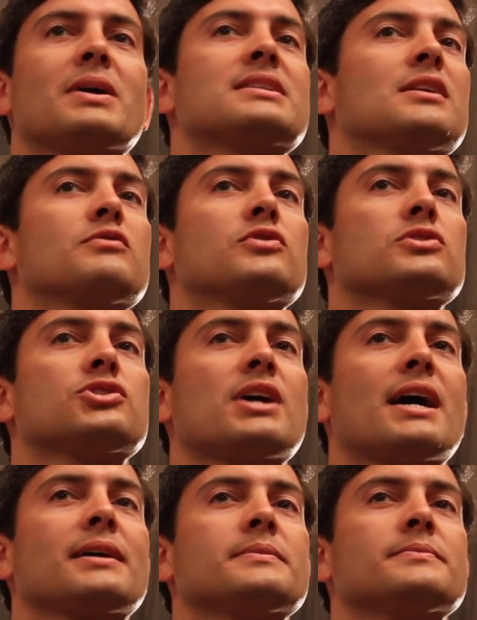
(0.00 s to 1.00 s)
by 10 foot
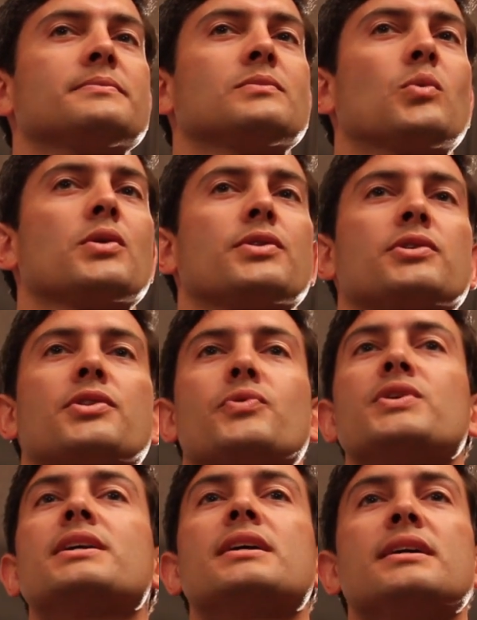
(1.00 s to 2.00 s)
shack with her
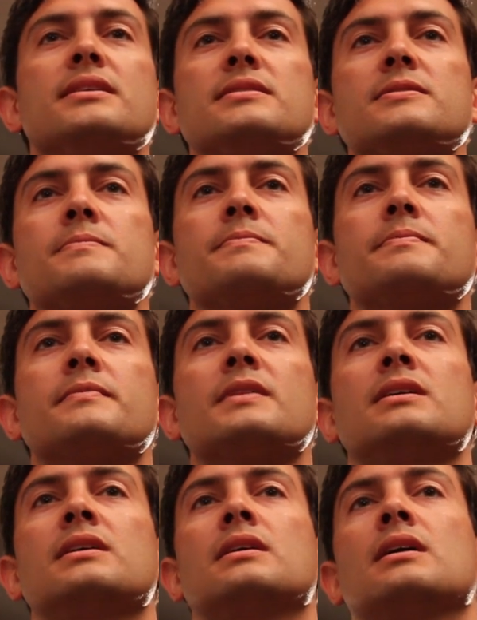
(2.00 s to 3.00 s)
three kids.
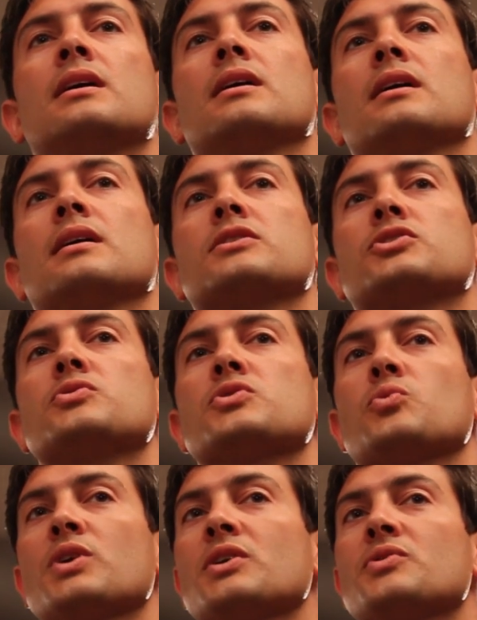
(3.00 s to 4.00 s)
Uh, she was a
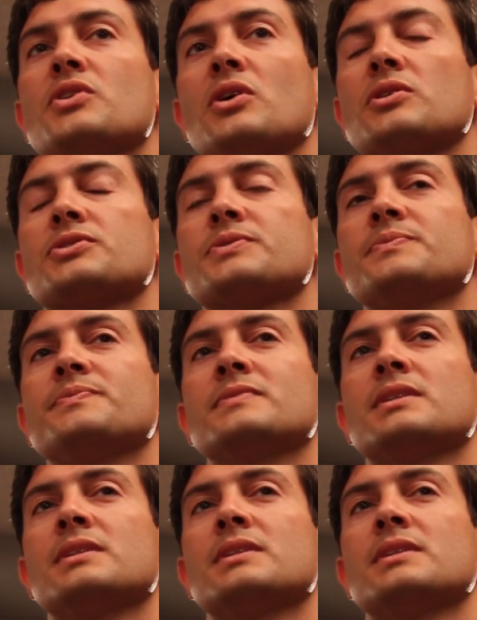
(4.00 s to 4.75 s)
widowed nurse.